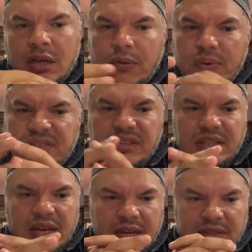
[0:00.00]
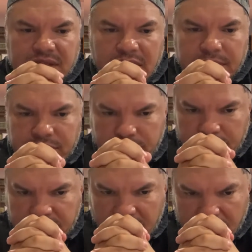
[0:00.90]
And we see that at times
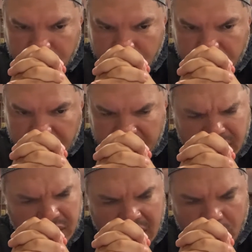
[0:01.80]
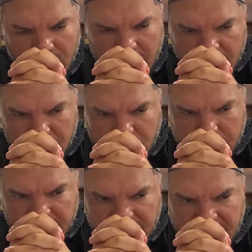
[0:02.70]
with our youth, and not only our youth,
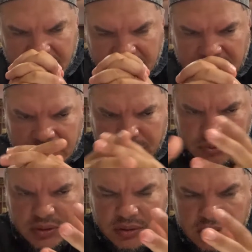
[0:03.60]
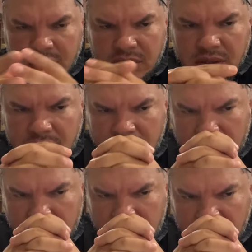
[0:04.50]
we see that at times with
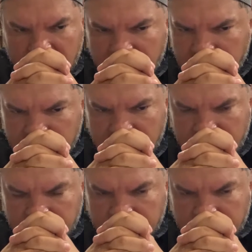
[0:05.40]
the community.